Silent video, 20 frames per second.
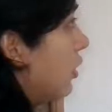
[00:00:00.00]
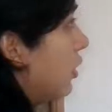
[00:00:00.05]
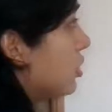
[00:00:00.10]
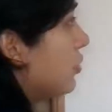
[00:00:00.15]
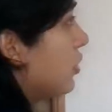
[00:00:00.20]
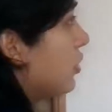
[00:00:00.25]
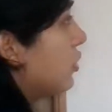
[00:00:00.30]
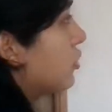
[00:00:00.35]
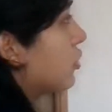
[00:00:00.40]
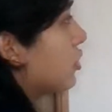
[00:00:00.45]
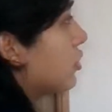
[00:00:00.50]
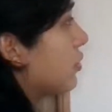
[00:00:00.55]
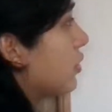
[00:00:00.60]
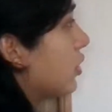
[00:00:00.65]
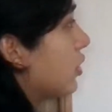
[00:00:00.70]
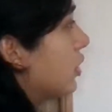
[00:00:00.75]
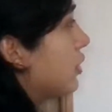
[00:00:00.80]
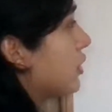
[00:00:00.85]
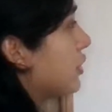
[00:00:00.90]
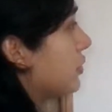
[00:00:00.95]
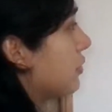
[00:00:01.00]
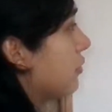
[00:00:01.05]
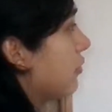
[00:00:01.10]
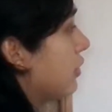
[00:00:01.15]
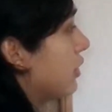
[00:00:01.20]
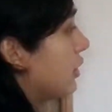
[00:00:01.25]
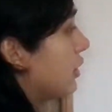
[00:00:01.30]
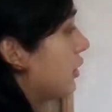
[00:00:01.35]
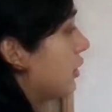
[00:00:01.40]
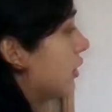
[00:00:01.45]
Some other terminology we
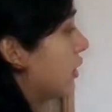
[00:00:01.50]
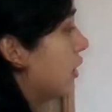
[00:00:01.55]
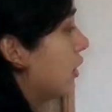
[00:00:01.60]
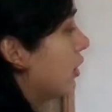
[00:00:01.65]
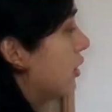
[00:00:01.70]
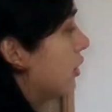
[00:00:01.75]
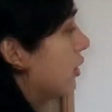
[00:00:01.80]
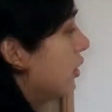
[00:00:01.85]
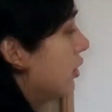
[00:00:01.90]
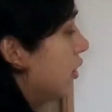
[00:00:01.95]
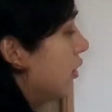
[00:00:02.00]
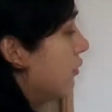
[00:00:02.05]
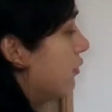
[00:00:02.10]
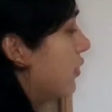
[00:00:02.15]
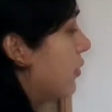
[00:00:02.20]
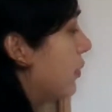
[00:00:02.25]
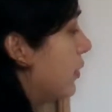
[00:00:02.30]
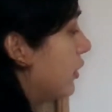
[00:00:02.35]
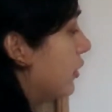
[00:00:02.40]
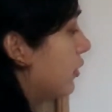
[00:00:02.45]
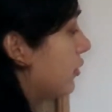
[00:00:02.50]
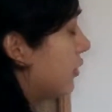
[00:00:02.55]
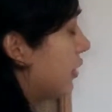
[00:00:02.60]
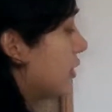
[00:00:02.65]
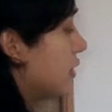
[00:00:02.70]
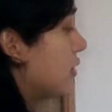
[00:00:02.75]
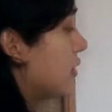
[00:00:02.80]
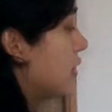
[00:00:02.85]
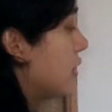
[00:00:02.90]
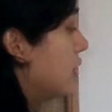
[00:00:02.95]
want
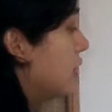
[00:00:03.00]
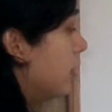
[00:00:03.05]
to